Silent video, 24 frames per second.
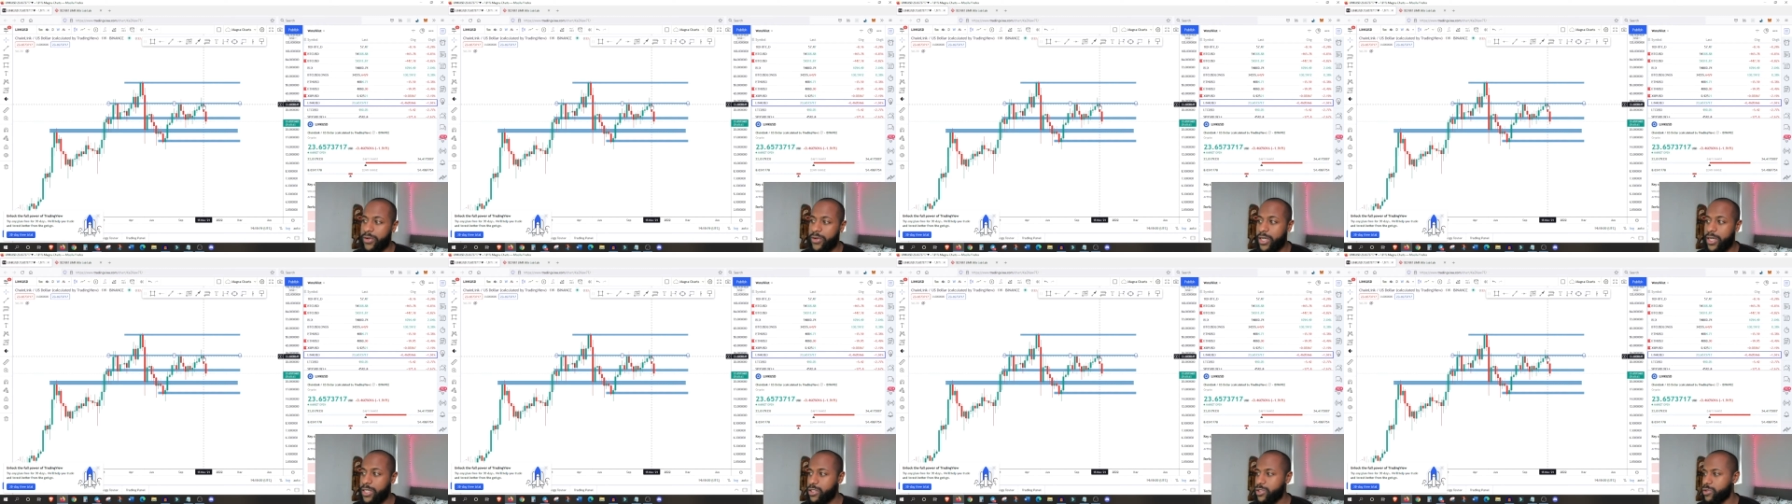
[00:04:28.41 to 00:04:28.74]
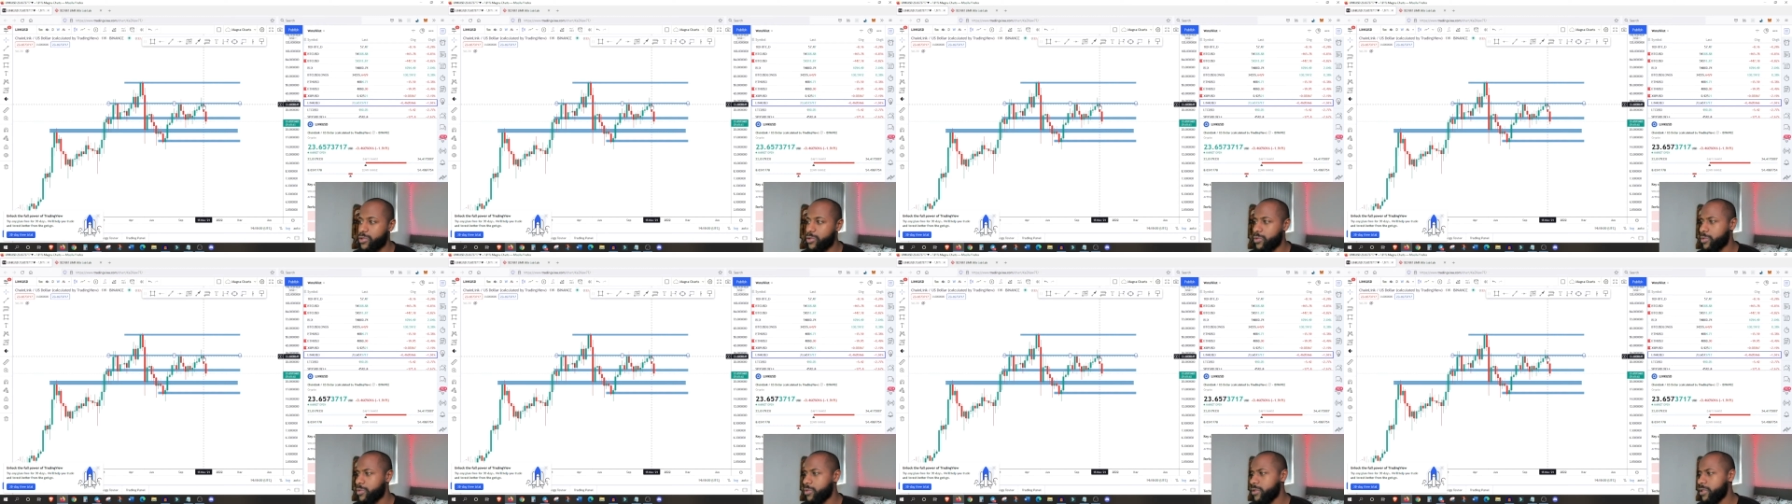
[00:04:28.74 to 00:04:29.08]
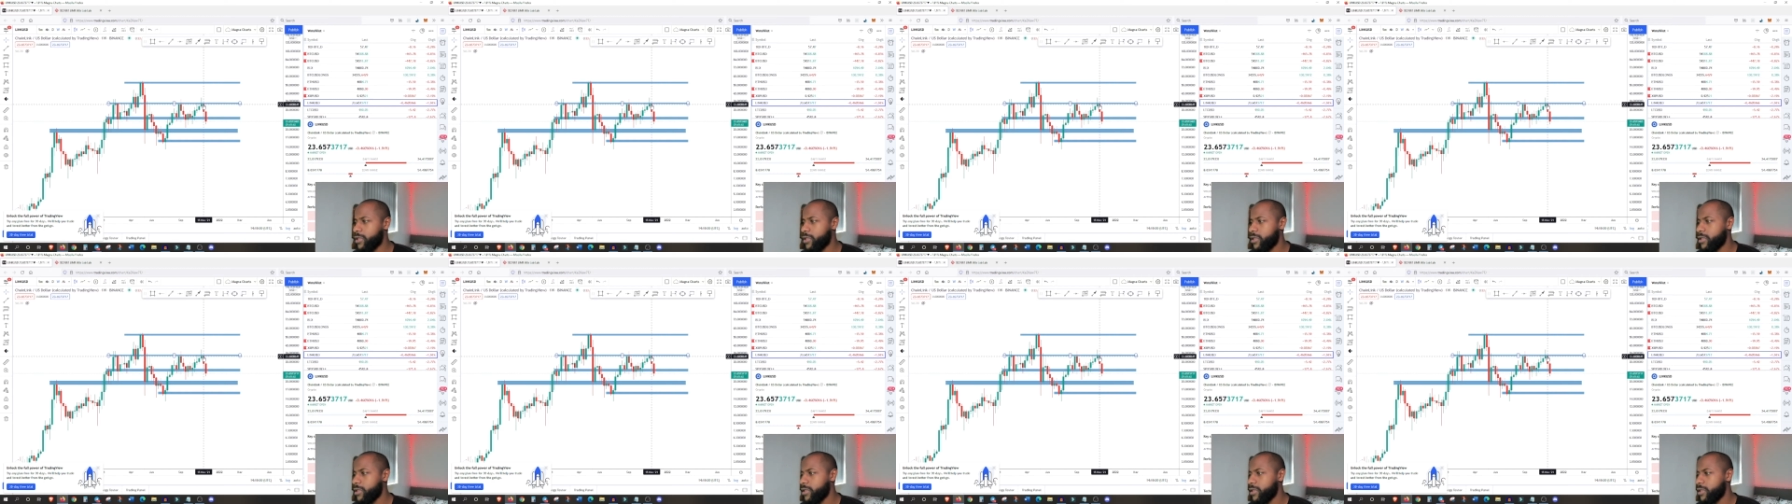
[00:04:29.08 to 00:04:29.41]

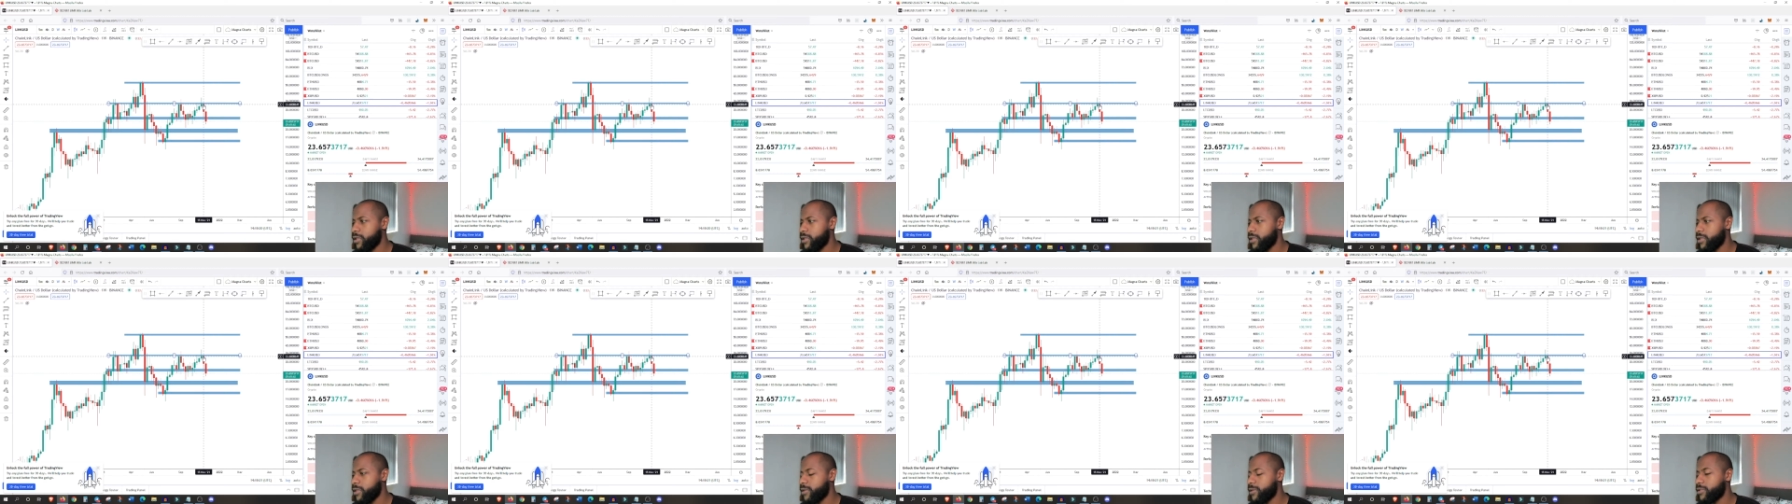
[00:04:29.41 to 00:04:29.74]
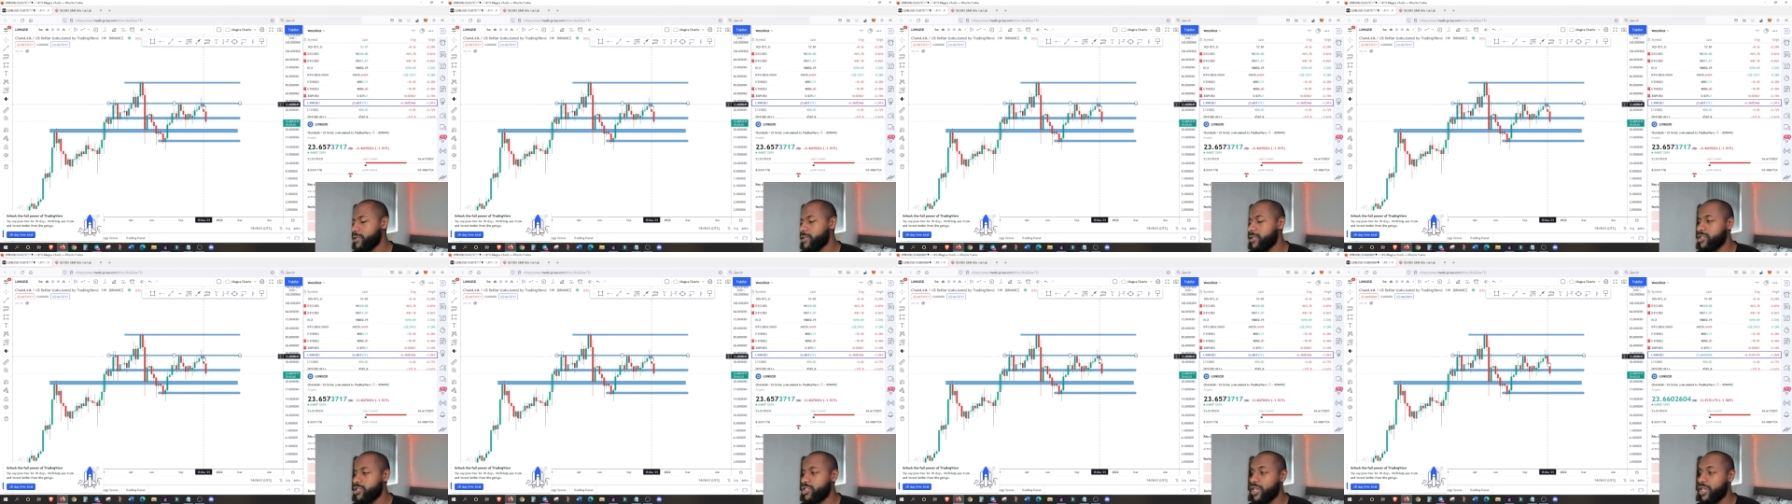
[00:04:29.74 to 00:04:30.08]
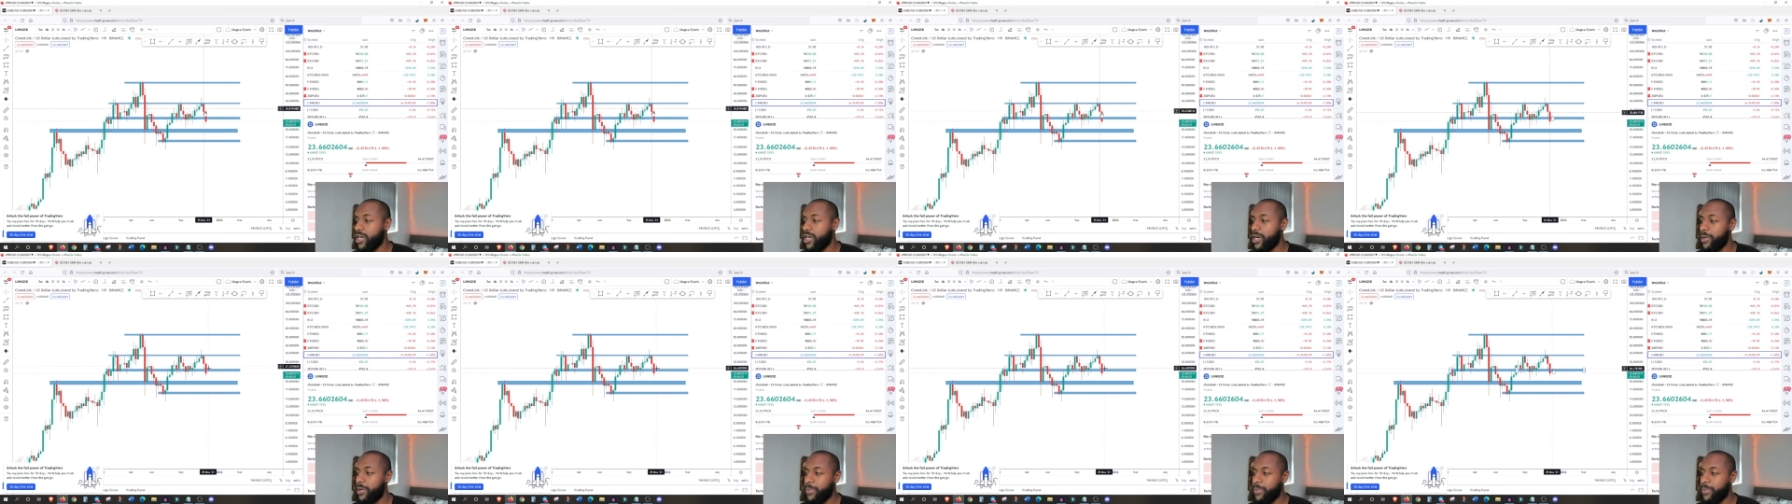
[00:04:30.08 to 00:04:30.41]
reversal
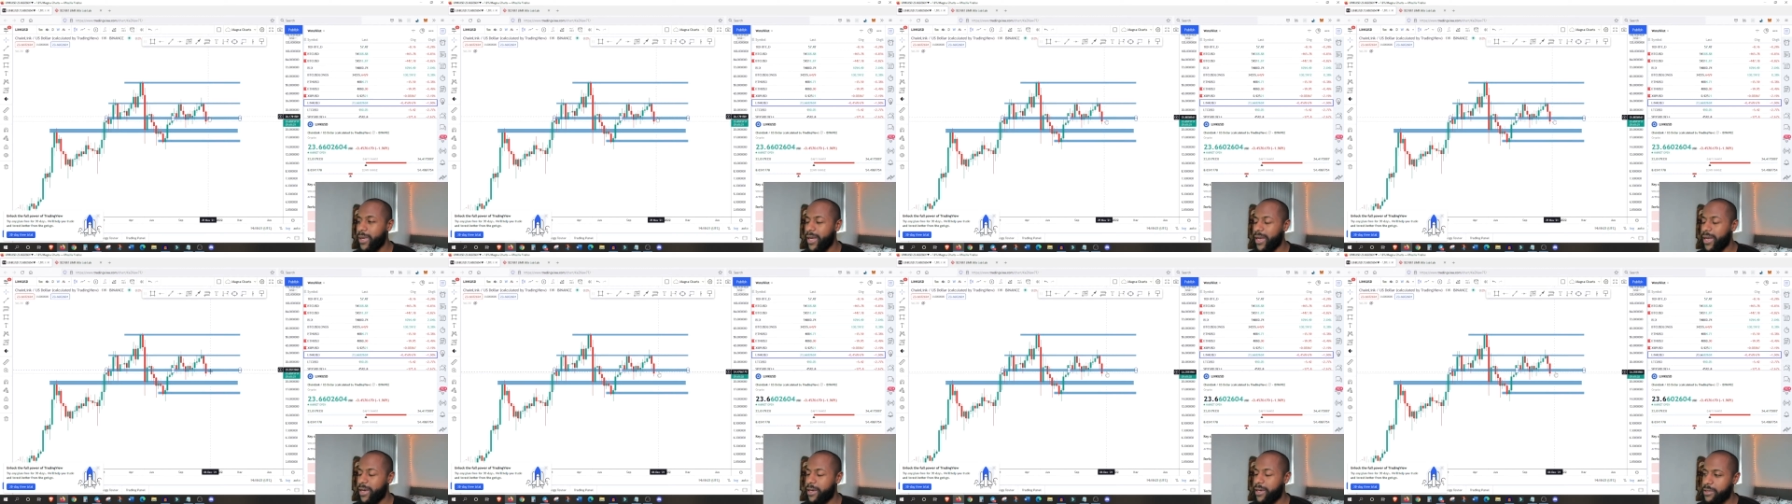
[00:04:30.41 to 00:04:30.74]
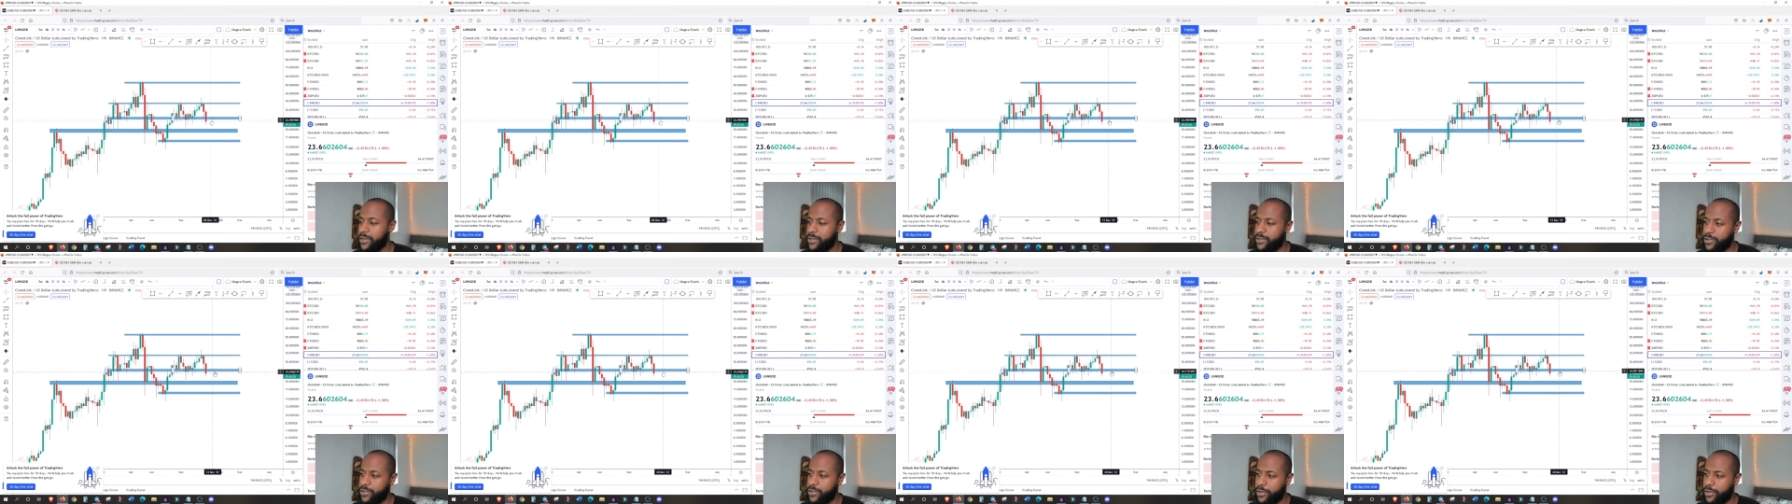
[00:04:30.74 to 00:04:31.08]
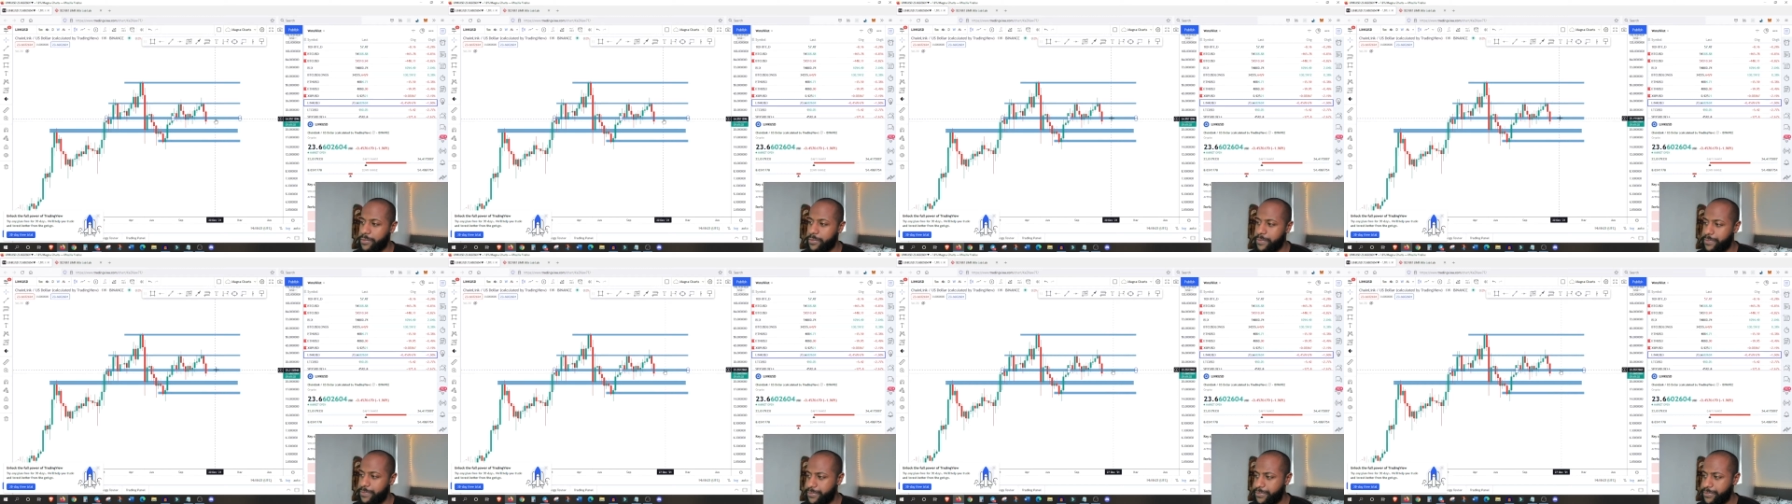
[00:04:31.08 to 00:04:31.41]
chart pattern.
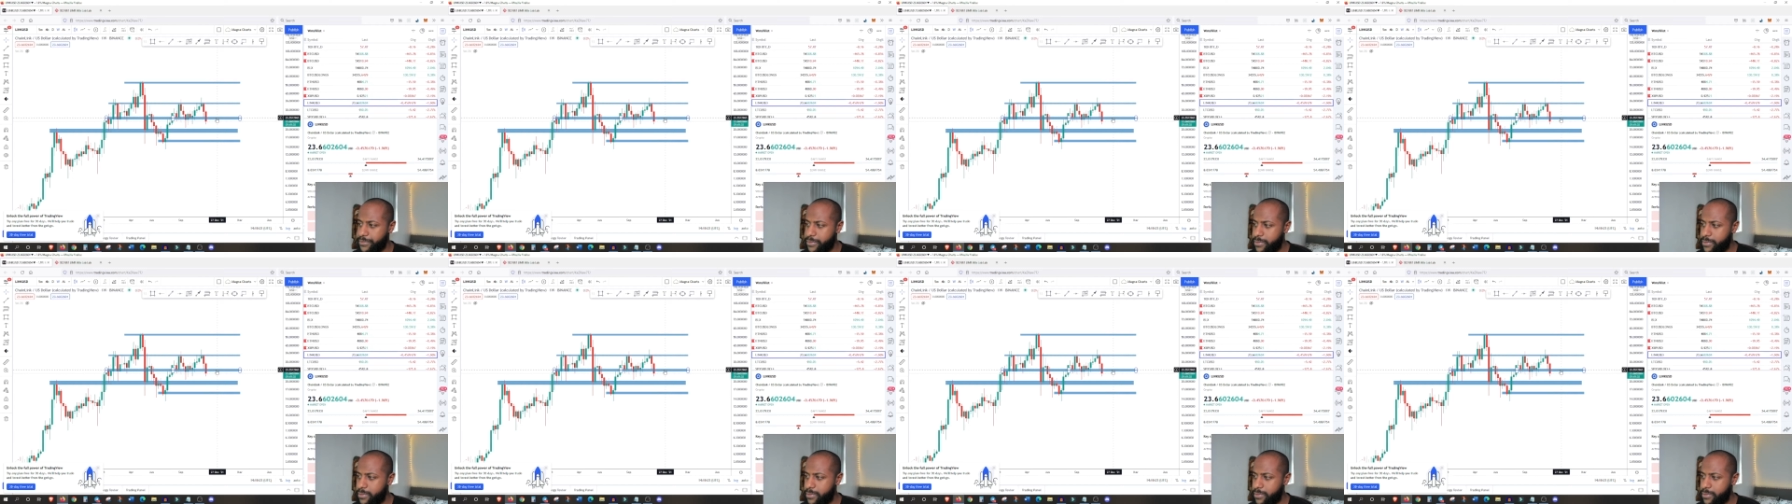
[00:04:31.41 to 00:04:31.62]
So